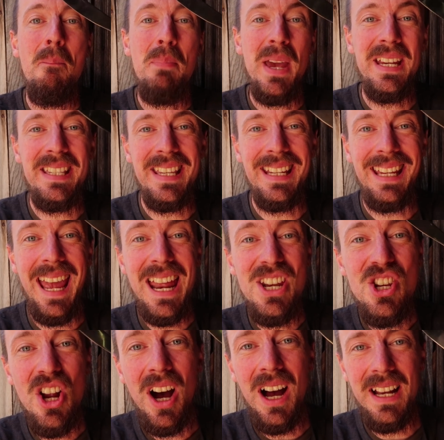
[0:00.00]
basic
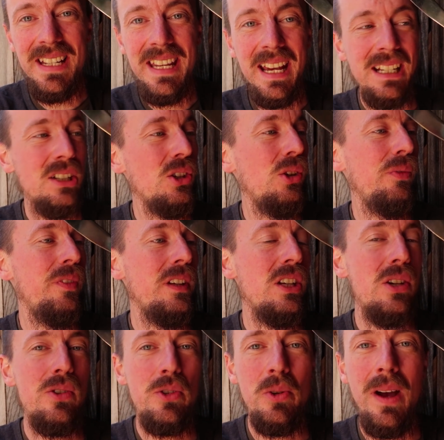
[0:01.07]
and non-technical
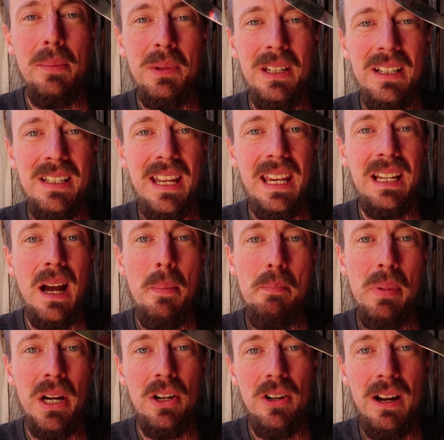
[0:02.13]
video, so I'm gonna take a
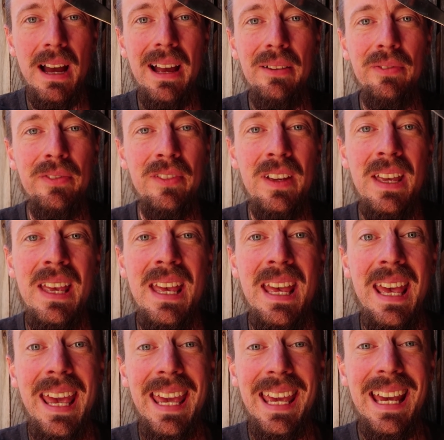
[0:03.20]
butter knife
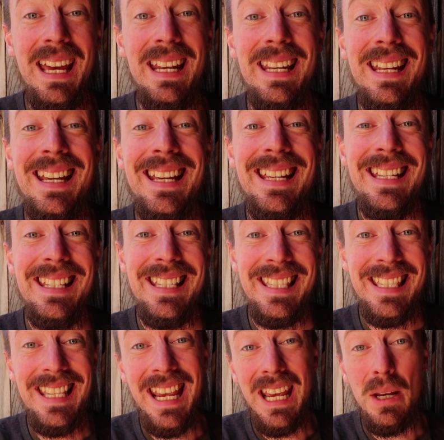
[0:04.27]
and
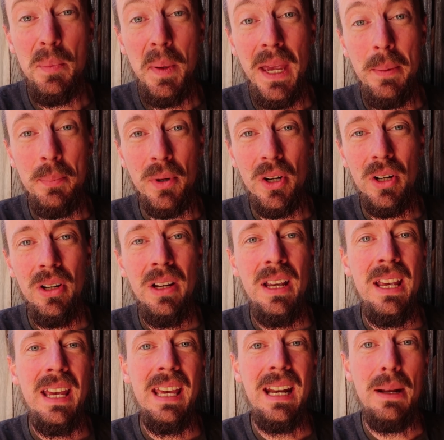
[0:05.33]
sandpaper,
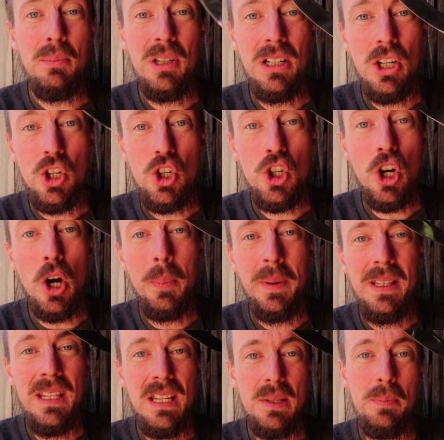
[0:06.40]
and I'm gonna
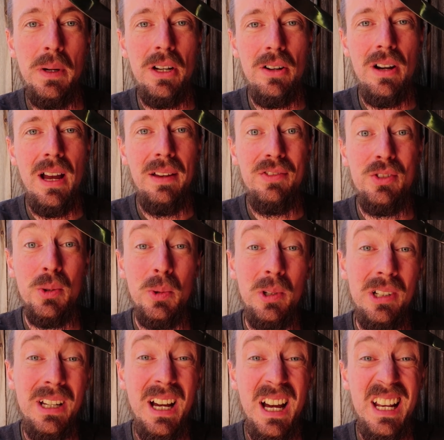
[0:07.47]
sharpen this butter knife so
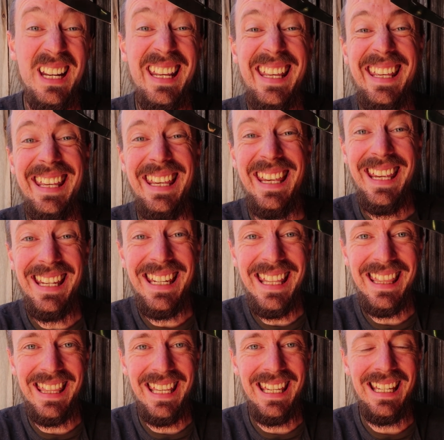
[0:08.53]
it'll cut
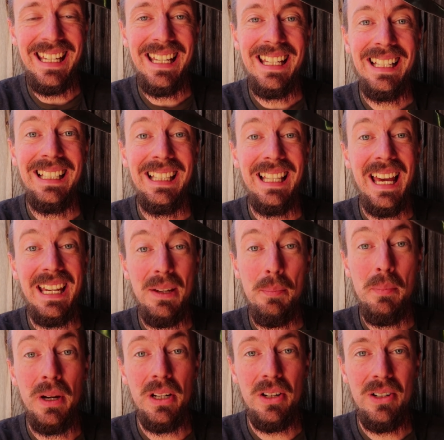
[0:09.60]
anything like
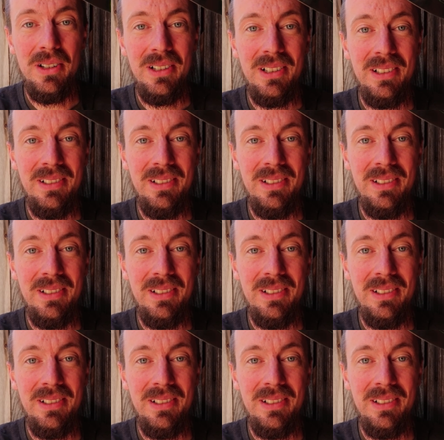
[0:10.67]
butter.